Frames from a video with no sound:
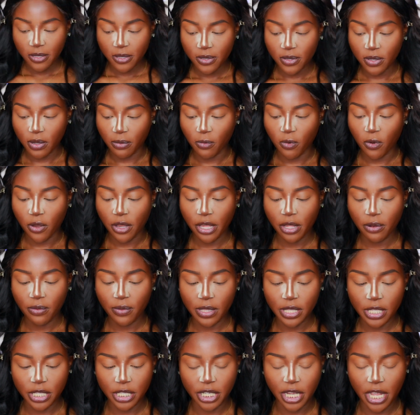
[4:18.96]
So I'm going in
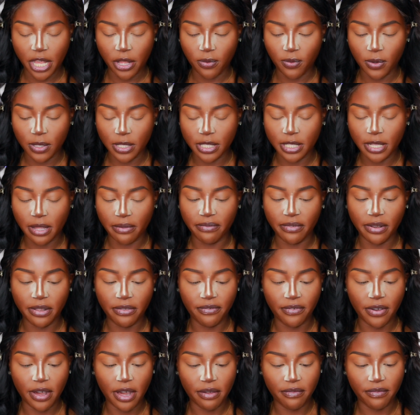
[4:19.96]
with the shade
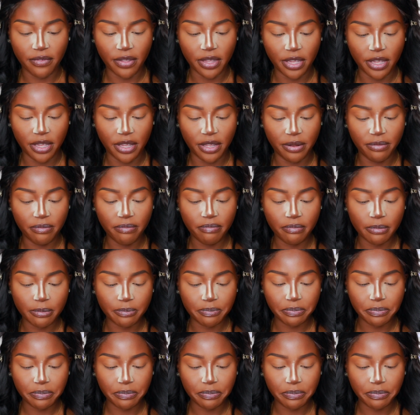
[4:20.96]
175N.